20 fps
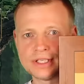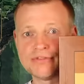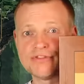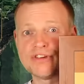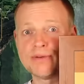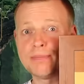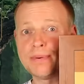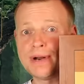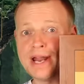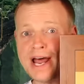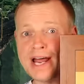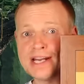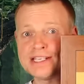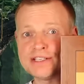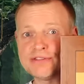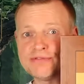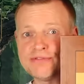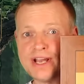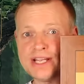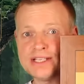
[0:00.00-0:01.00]
The Plant
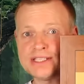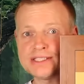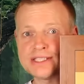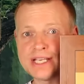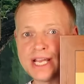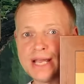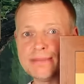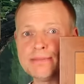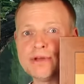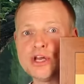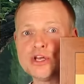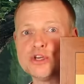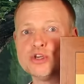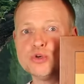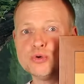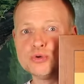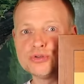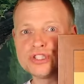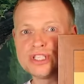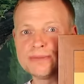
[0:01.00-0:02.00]
Defense Game
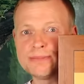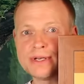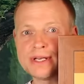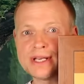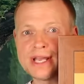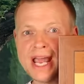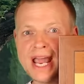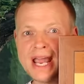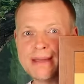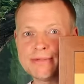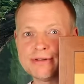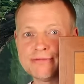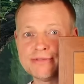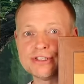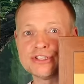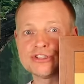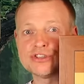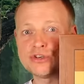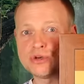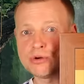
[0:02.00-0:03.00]
used to be a game in
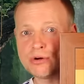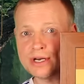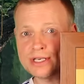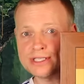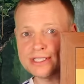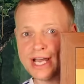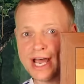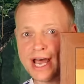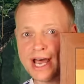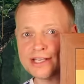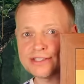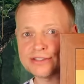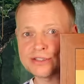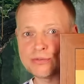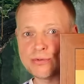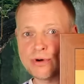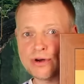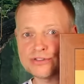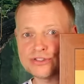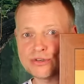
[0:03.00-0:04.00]
which your task
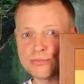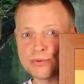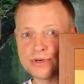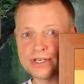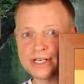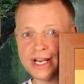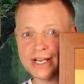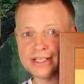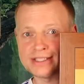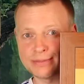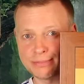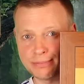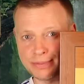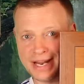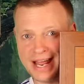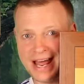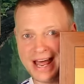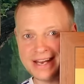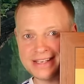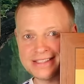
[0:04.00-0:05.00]
was to protect a
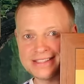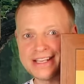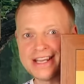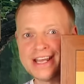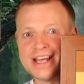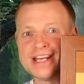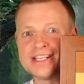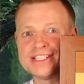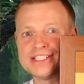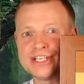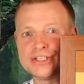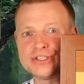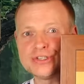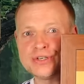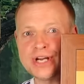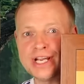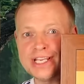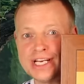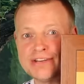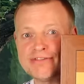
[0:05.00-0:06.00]
plant
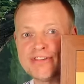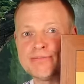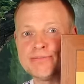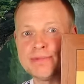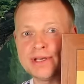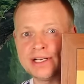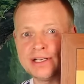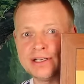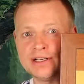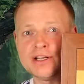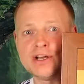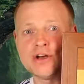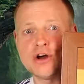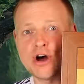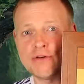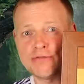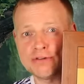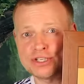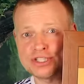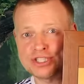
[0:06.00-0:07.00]
situated in the middle
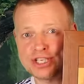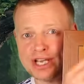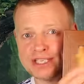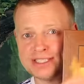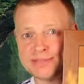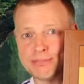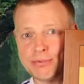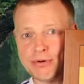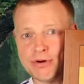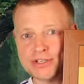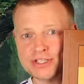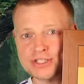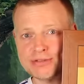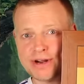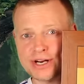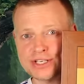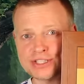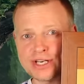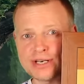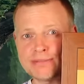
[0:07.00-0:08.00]
of a chessboard
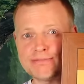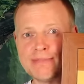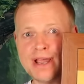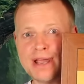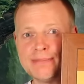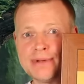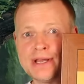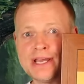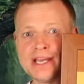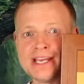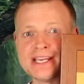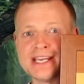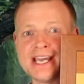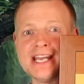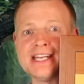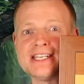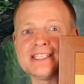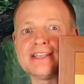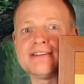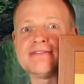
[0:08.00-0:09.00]
structured map
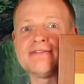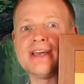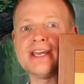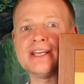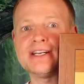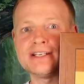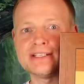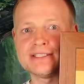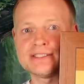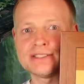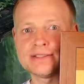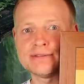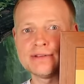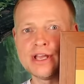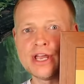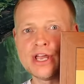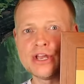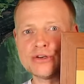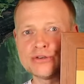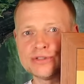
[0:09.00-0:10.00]
against invaders.
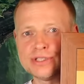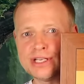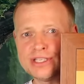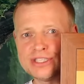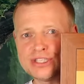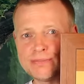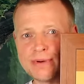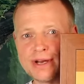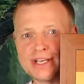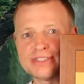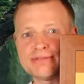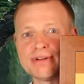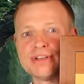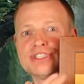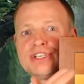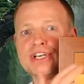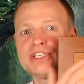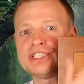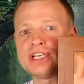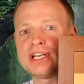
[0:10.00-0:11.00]
You did so by
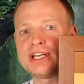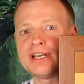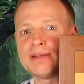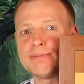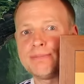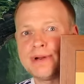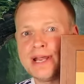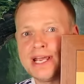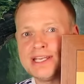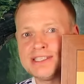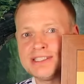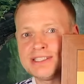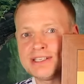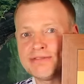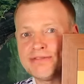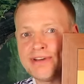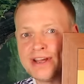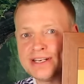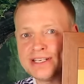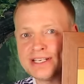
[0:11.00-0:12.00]
strategically placing
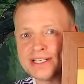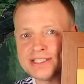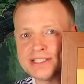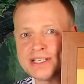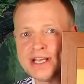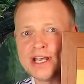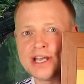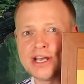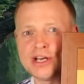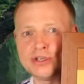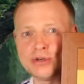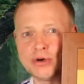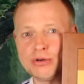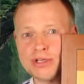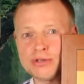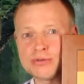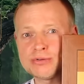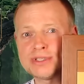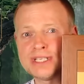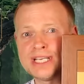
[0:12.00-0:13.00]
defenders in
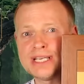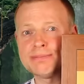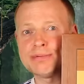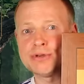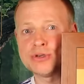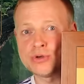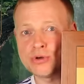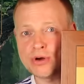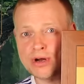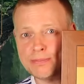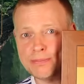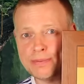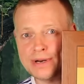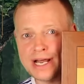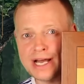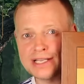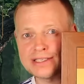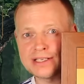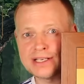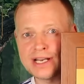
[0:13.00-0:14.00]
order to keep your
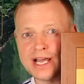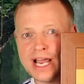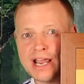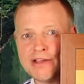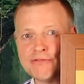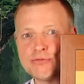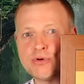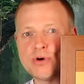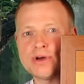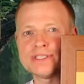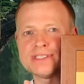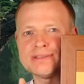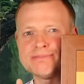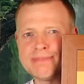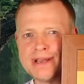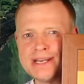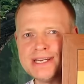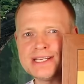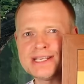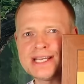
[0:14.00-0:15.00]
plant alive for as
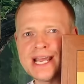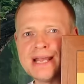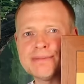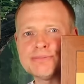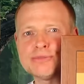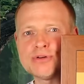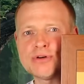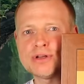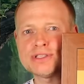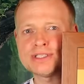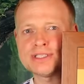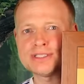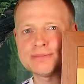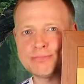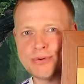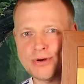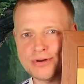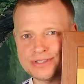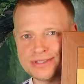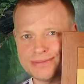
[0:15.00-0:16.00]
many game turns as
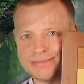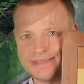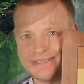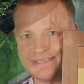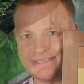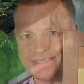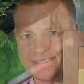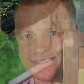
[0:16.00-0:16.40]
possible.